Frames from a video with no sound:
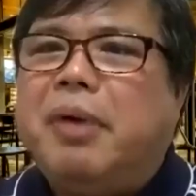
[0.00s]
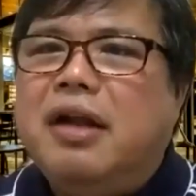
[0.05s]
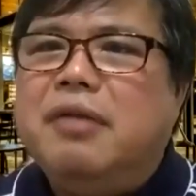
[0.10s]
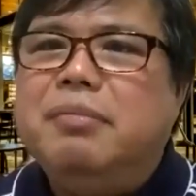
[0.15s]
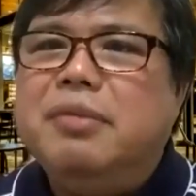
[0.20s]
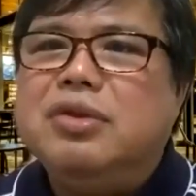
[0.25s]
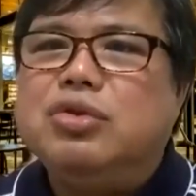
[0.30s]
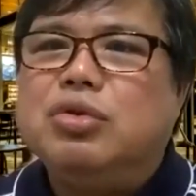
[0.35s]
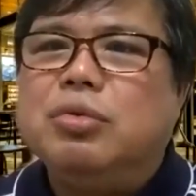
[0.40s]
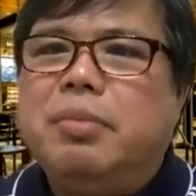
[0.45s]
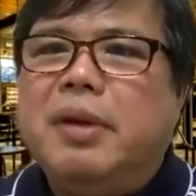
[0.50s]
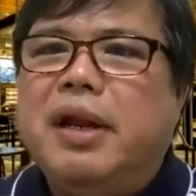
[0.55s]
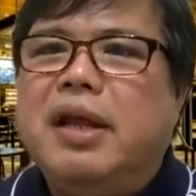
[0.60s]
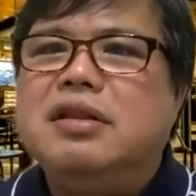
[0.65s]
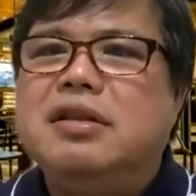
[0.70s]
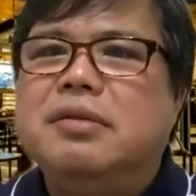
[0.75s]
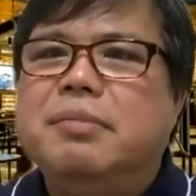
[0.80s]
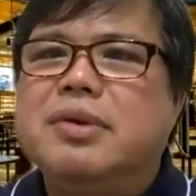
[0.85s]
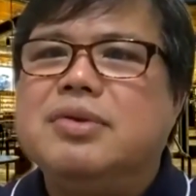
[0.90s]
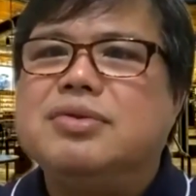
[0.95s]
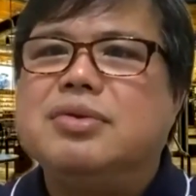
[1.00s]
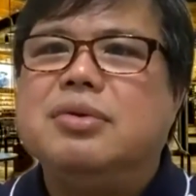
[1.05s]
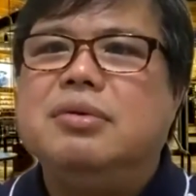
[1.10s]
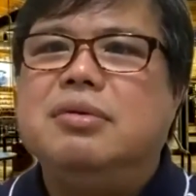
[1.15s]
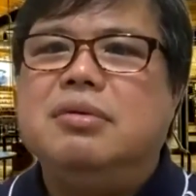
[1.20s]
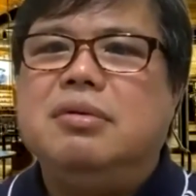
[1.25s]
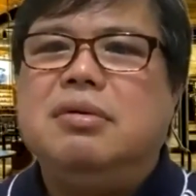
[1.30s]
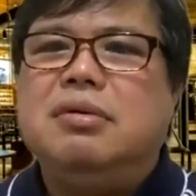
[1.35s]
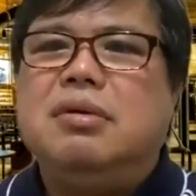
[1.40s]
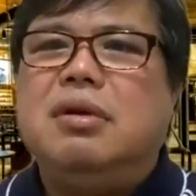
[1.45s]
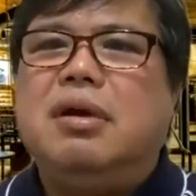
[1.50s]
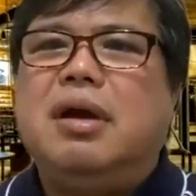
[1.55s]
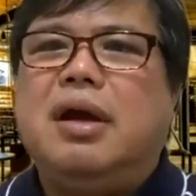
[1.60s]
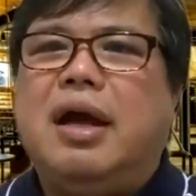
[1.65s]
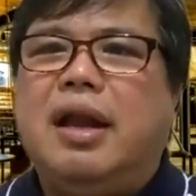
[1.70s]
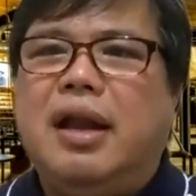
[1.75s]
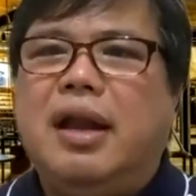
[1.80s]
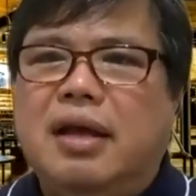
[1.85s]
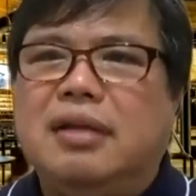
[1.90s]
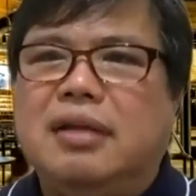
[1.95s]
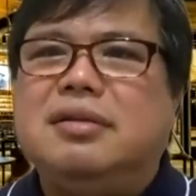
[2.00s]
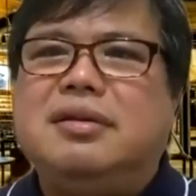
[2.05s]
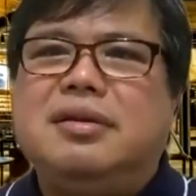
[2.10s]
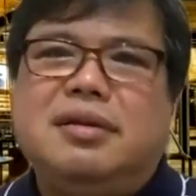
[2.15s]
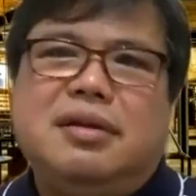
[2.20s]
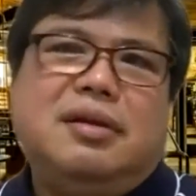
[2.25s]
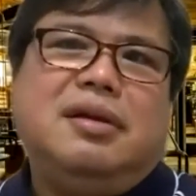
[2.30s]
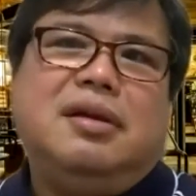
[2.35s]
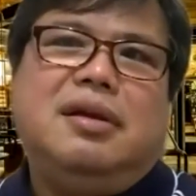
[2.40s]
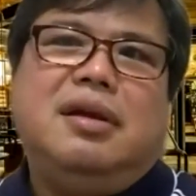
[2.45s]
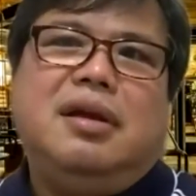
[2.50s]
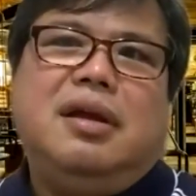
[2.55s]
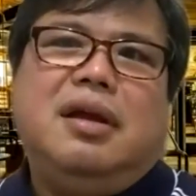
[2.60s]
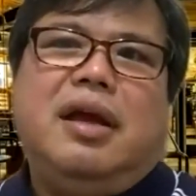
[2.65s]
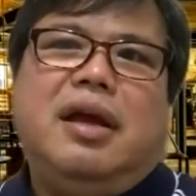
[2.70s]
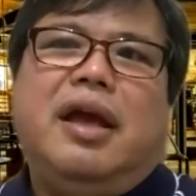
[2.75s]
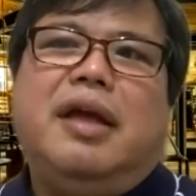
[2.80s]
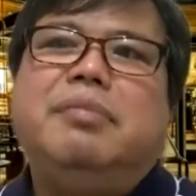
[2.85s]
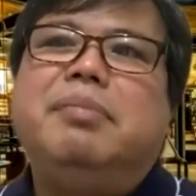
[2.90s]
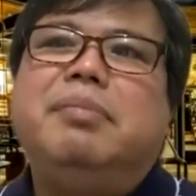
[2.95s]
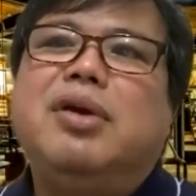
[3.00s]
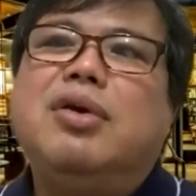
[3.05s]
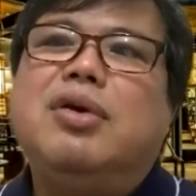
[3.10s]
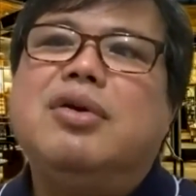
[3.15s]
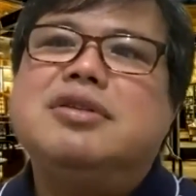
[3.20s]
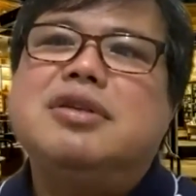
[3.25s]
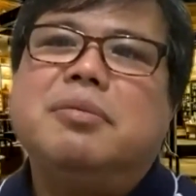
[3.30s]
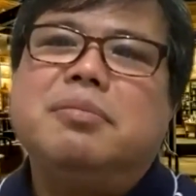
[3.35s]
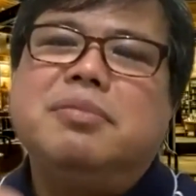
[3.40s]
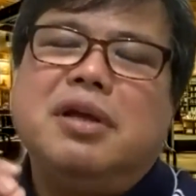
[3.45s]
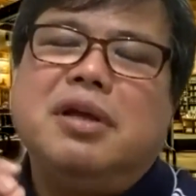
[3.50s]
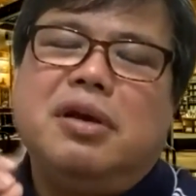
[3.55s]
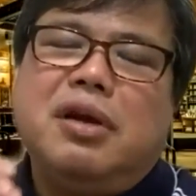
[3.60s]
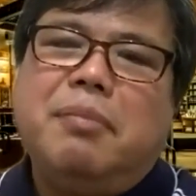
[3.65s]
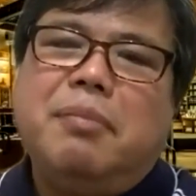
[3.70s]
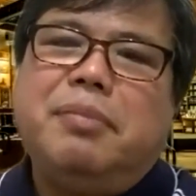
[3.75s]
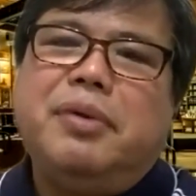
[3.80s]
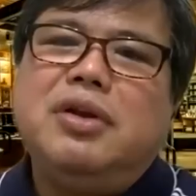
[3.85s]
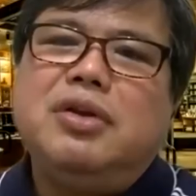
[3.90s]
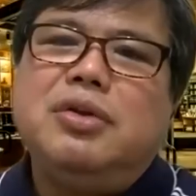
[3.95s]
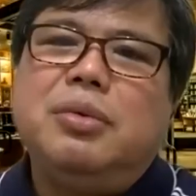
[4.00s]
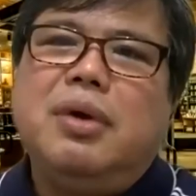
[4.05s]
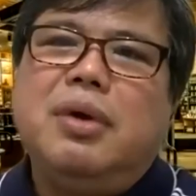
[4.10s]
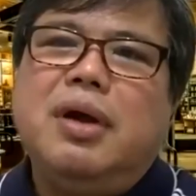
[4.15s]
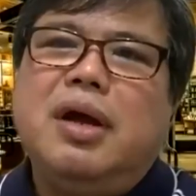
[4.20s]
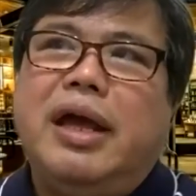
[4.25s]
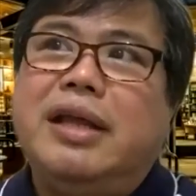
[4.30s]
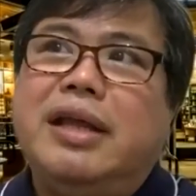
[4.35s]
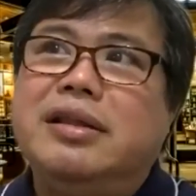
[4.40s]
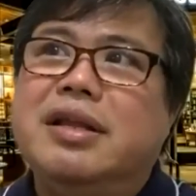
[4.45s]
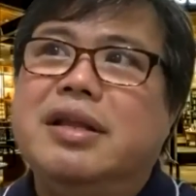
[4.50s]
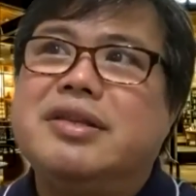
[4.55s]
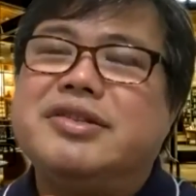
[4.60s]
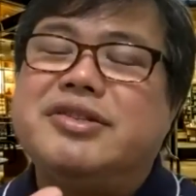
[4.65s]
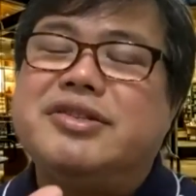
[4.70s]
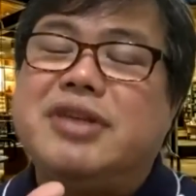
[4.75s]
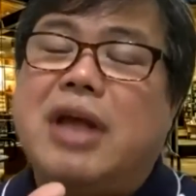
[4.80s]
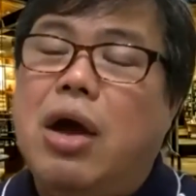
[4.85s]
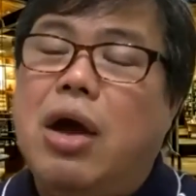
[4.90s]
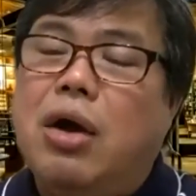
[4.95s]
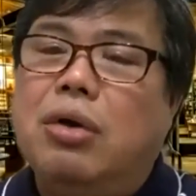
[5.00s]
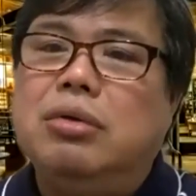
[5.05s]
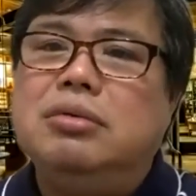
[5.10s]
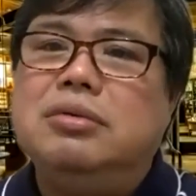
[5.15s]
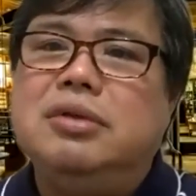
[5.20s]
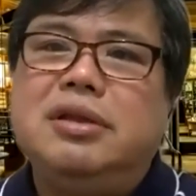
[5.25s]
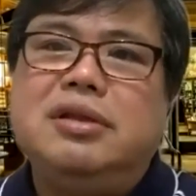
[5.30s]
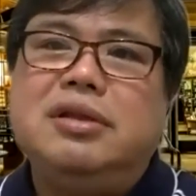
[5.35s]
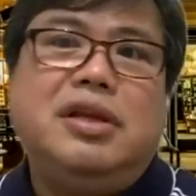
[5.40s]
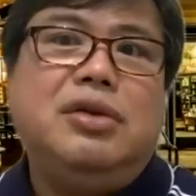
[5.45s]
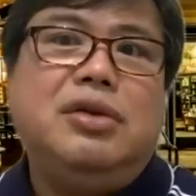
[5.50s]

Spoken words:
me to play the bassoon a lot. And because of the repertoire and the sound that he